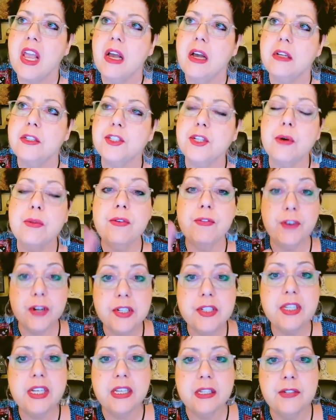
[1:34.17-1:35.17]
the
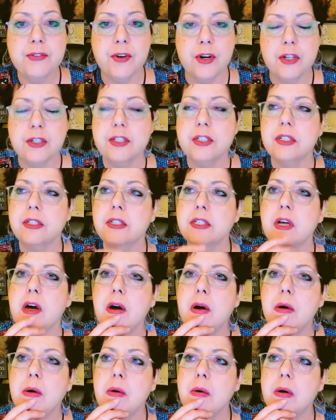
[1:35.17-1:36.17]
first thing is first.
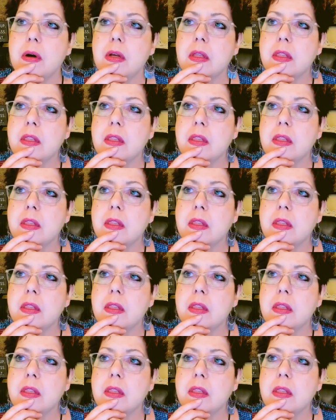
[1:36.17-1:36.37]
So